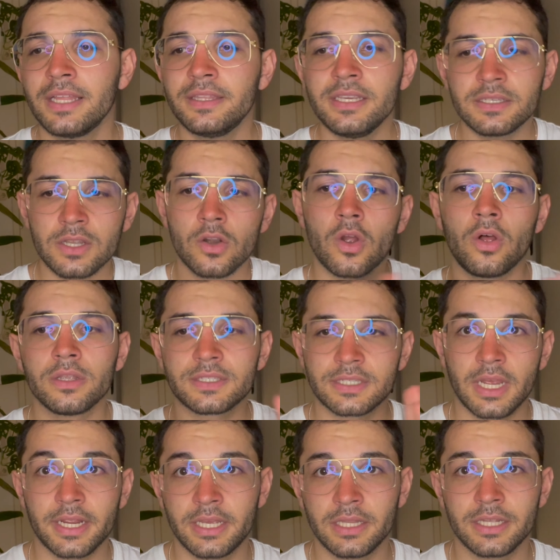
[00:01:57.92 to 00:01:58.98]
These are all
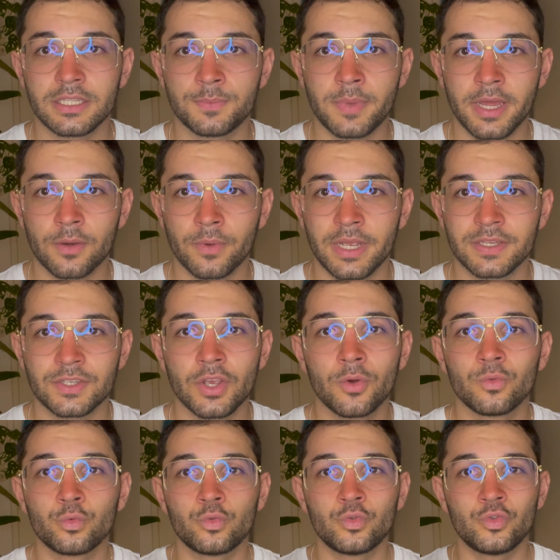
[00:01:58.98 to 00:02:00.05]
succulents, by the way,
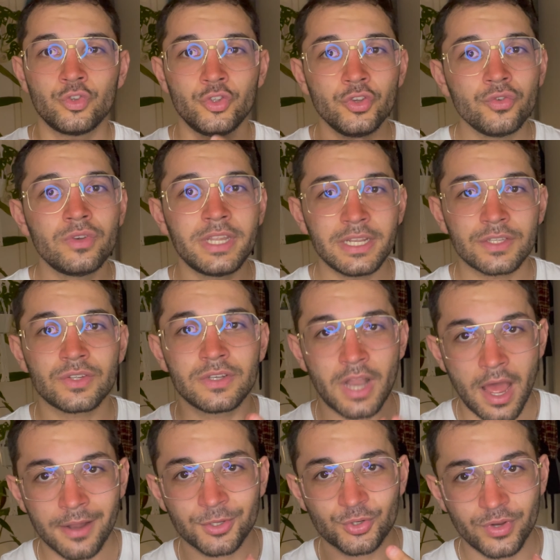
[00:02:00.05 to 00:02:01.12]
so you need to
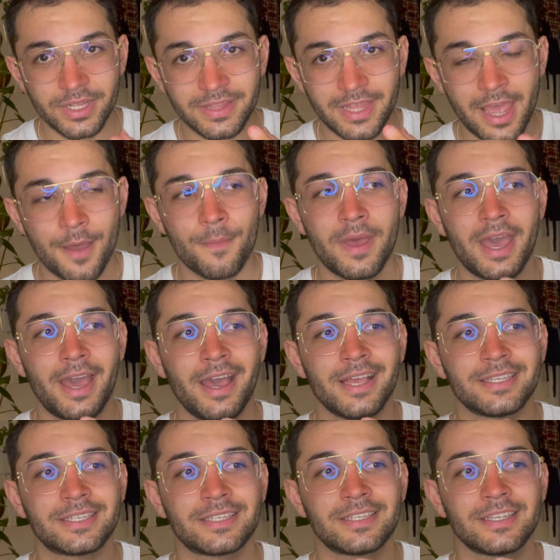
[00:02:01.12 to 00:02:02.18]
not treat them
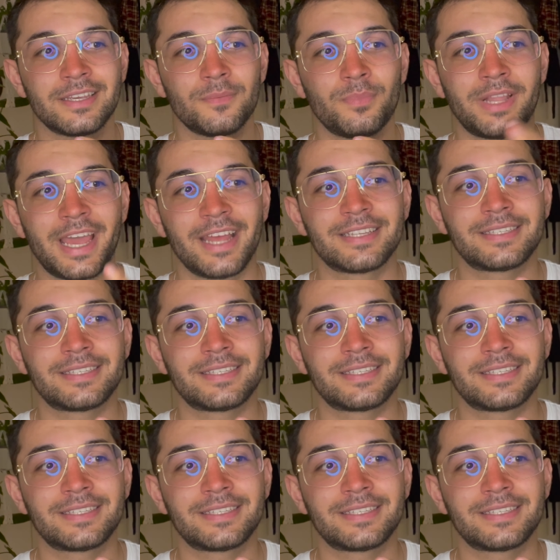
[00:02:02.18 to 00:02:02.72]
as plants